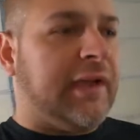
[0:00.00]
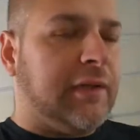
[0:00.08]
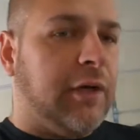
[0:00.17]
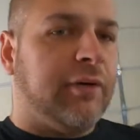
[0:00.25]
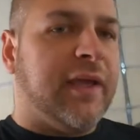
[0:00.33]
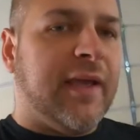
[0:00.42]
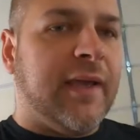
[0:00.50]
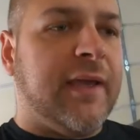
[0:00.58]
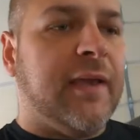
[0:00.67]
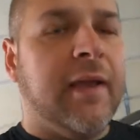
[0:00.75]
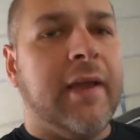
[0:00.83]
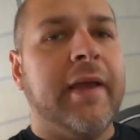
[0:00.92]
and
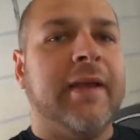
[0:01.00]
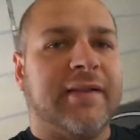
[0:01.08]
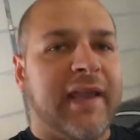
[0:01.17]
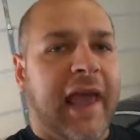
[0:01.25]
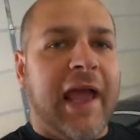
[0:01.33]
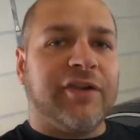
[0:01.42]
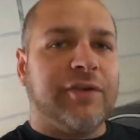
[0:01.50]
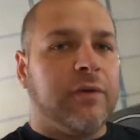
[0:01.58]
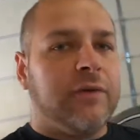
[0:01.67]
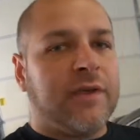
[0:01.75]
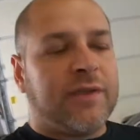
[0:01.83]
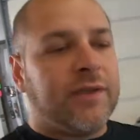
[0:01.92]
low-key. It's casual,
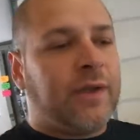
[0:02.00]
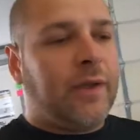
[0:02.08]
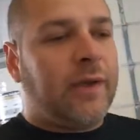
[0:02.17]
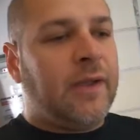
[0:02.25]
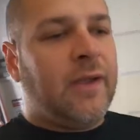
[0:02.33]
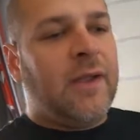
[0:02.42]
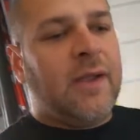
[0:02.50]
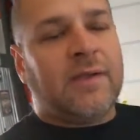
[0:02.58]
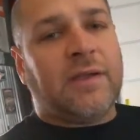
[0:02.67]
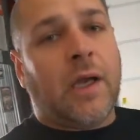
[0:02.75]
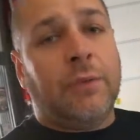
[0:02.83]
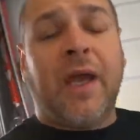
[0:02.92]
looks good.
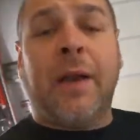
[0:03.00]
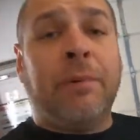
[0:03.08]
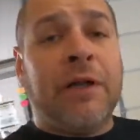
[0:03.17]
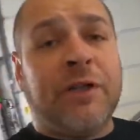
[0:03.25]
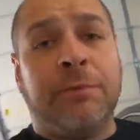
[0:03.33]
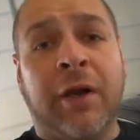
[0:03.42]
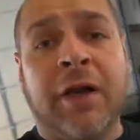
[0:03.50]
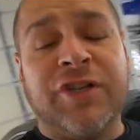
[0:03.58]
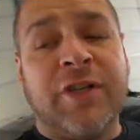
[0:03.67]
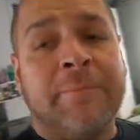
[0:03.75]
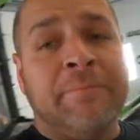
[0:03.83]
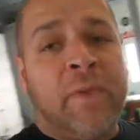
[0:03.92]
So we got a bunch of
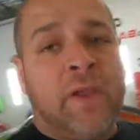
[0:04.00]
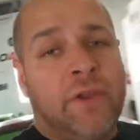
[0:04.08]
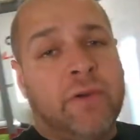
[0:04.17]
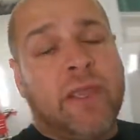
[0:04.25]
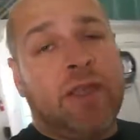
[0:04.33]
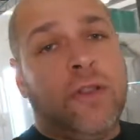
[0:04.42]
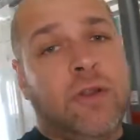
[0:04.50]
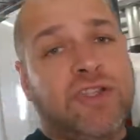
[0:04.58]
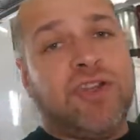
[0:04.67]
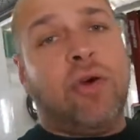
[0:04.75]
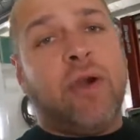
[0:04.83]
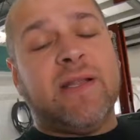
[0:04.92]
merch. You'll get your
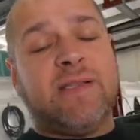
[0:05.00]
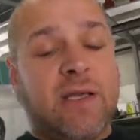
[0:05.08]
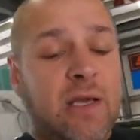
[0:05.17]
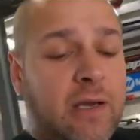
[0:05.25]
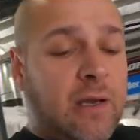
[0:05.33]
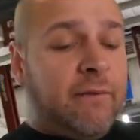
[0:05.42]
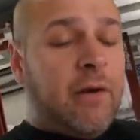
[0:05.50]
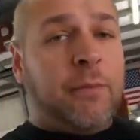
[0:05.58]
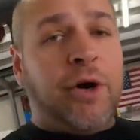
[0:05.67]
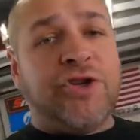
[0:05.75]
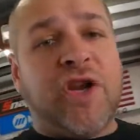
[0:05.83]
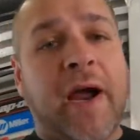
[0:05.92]
choice of a
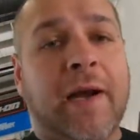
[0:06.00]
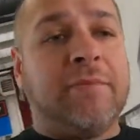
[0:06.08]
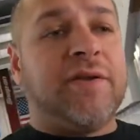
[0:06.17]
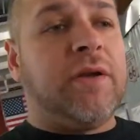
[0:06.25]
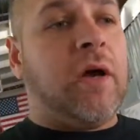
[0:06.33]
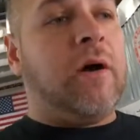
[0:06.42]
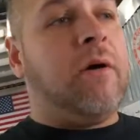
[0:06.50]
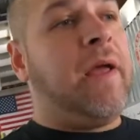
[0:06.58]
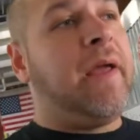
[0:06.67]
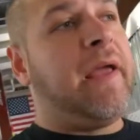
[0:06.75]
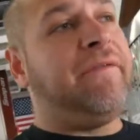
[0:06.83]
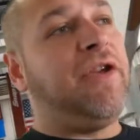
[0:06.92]
merch item. So
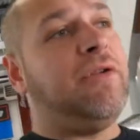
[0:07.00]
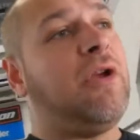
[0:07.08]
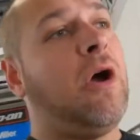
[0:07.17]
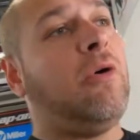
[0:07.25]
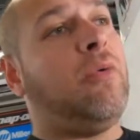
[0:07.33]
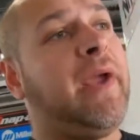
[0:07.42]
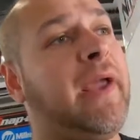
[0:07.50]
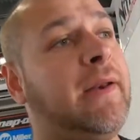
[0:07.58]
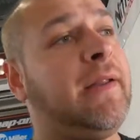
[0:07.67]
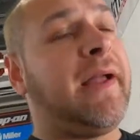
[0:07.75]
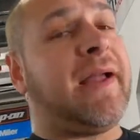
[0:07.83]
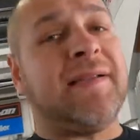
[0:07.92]
if you don't win,
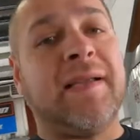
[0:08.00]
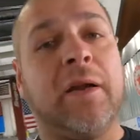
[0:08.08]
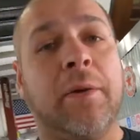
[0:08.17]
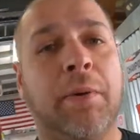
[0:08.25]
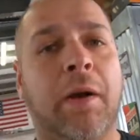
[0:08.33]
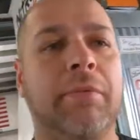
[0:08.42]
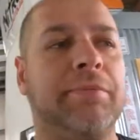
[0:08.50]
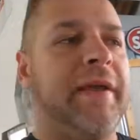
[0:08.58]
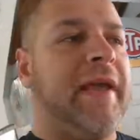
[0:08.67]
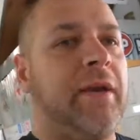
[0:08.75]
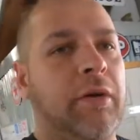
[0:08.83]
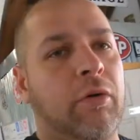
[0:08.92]
like I said, I'll
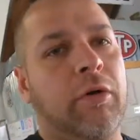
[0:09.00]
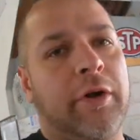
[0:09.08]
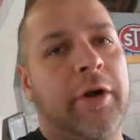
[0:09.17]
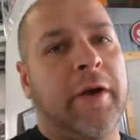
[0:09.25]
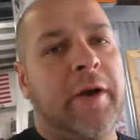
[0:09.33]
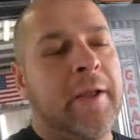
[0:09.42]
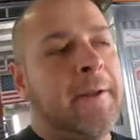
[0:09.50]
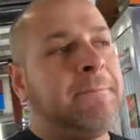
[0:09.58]
probably in order